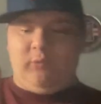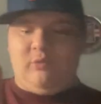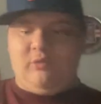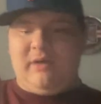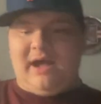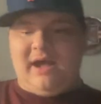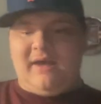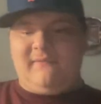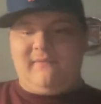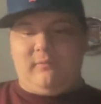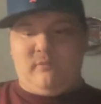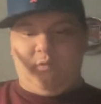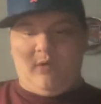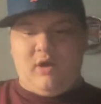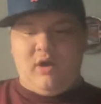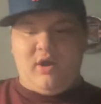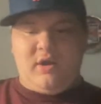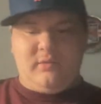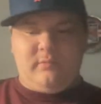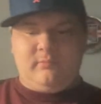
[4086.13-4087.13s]
will have
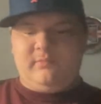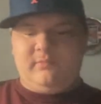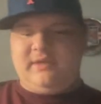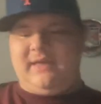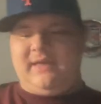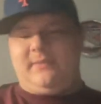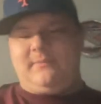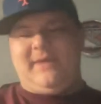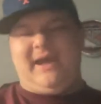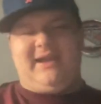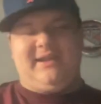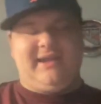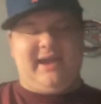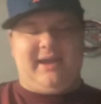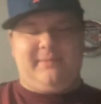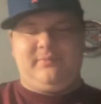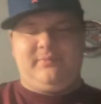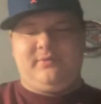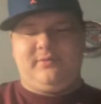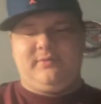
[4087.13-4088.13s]
one. Yeah, the
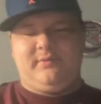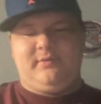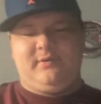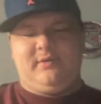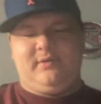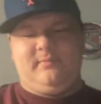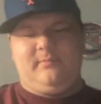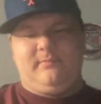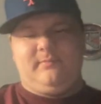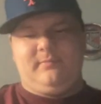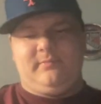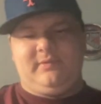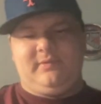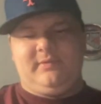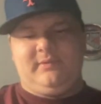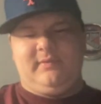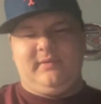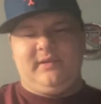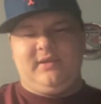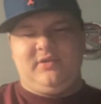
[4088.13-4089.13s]
Madcap.
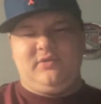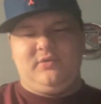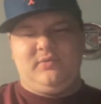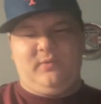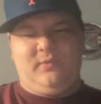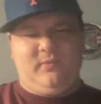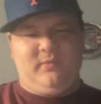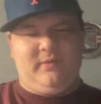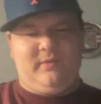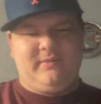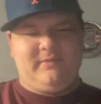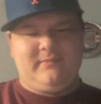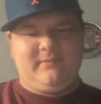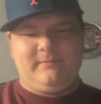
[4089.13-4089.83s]
Thank you.